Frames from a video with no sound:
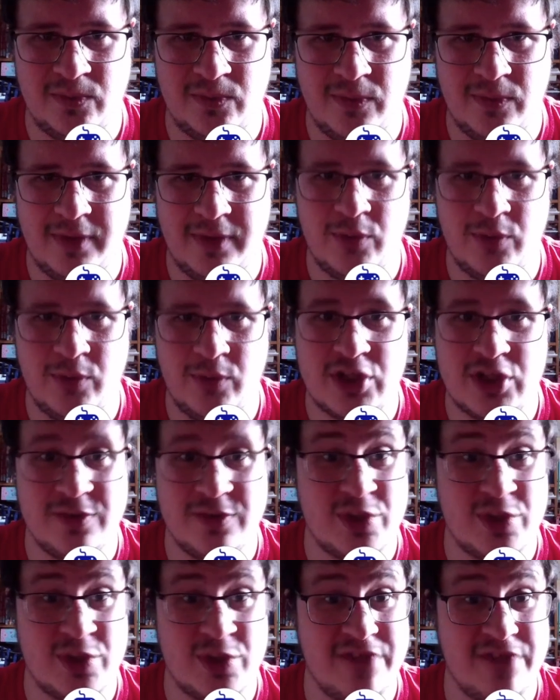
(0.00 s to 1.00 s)
which is
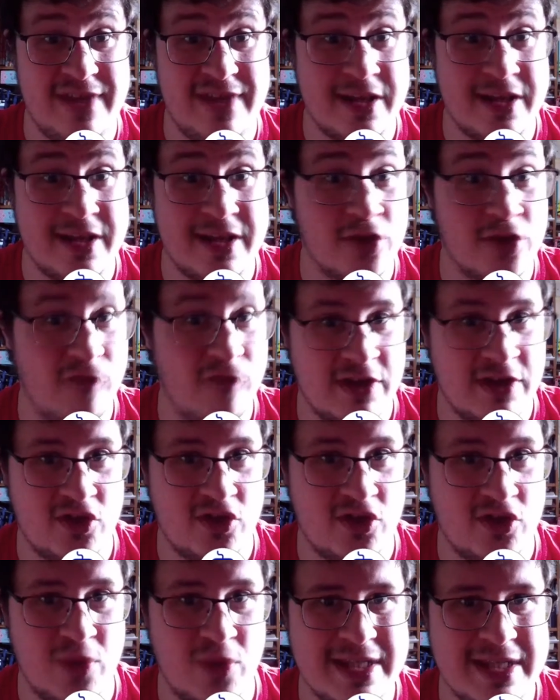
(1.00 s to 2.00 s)
a fee that could rise to
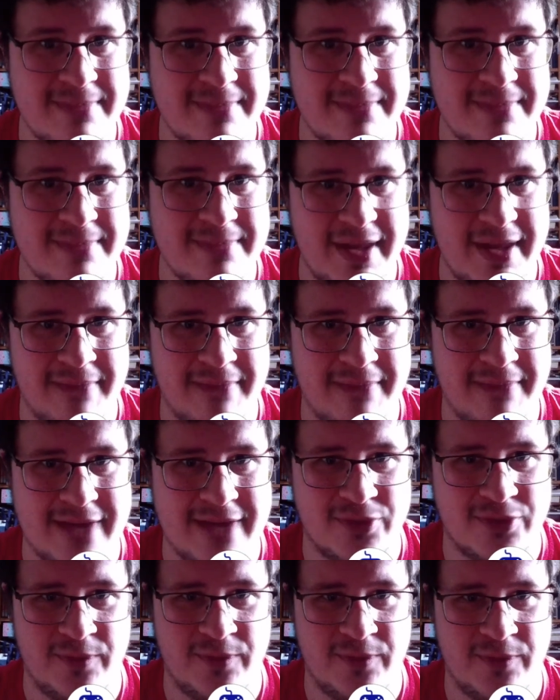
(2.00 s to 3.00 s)
£20 million on
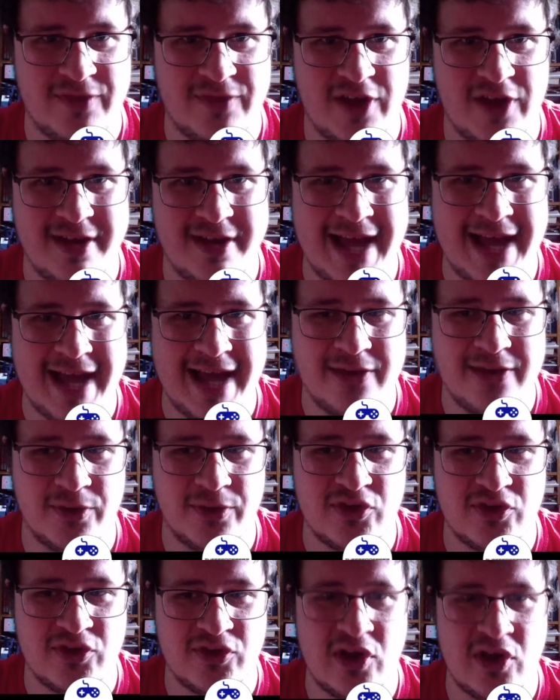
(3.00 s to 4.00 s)
with certain
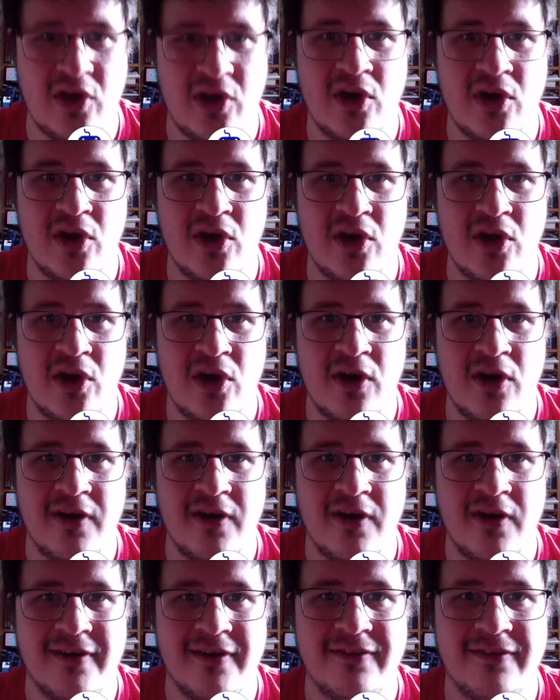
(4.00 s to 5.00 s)
add-ons,
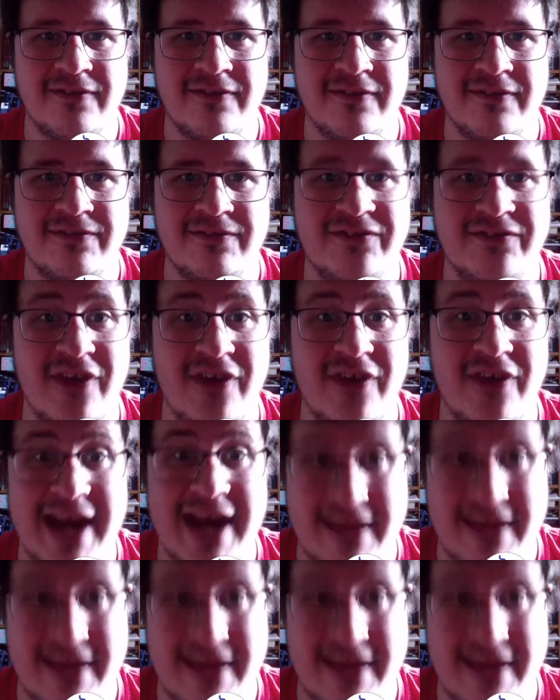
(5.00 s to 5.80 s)
for a left